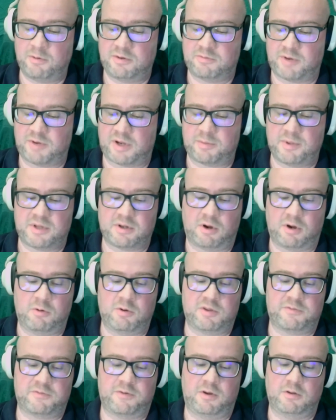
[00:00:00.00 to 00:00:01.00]
recommend
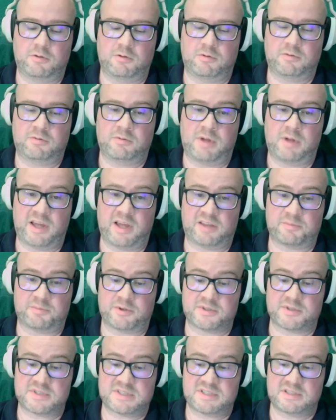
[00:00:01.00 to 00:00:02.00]
always follow
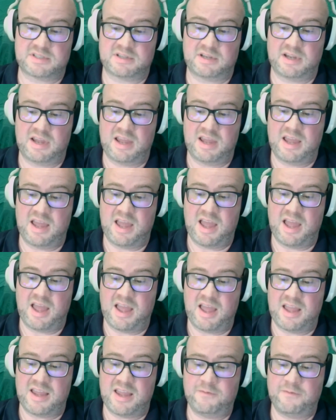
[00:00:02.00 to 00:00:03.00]
experts.
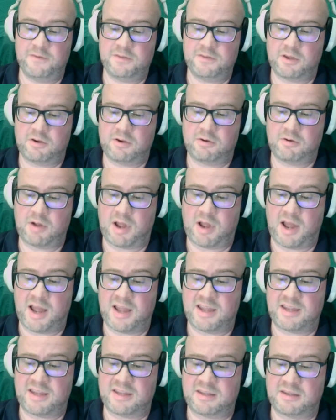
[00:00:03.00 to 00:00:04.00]
Even though
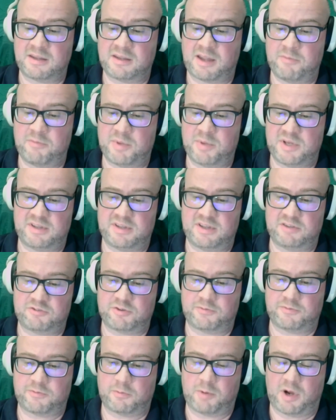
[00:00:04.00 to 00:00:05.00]
I have been in the industry
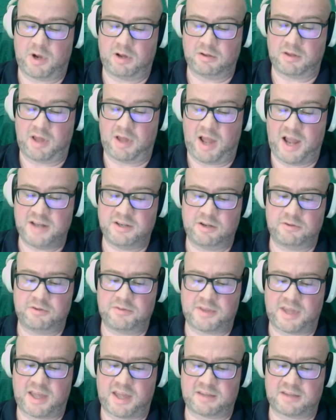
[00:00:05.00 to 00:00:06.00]
for a while, I know
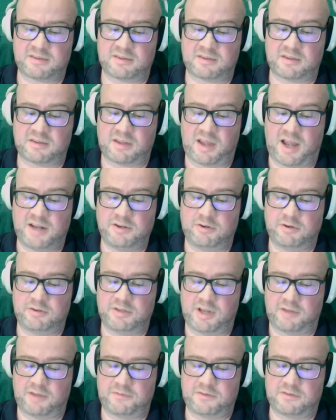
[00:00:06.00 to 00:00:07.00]

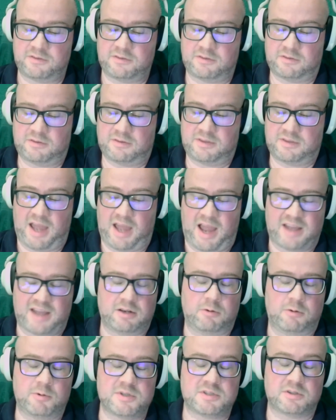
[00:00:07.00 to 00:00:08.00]
enough that I can
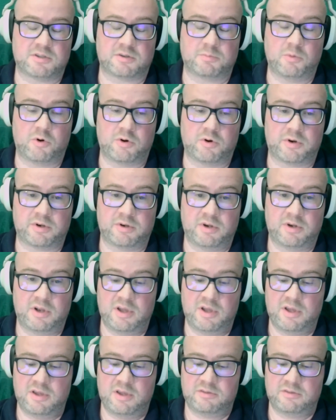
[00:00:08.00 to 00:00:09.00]
always learn more.
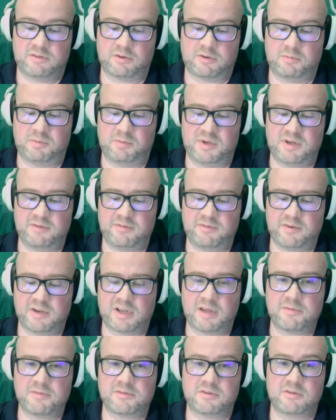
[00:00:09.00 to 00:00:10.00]
So whenever it
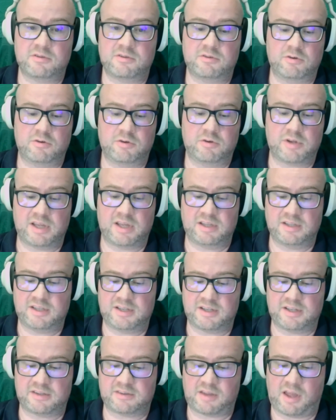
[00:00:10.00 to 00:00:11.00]
comes to Google
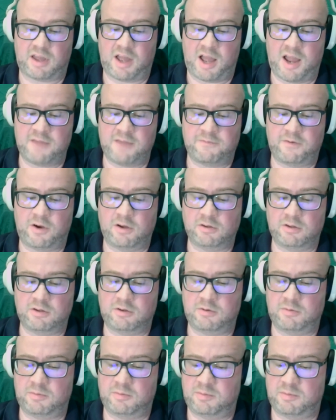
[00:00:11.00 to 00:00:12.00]
Analytics, I
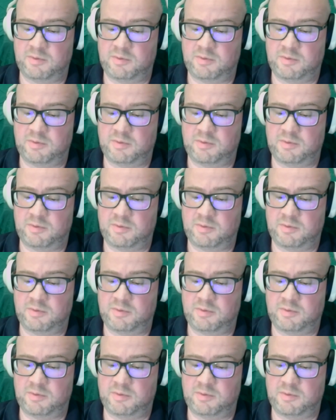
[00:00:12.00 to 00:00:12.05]
follow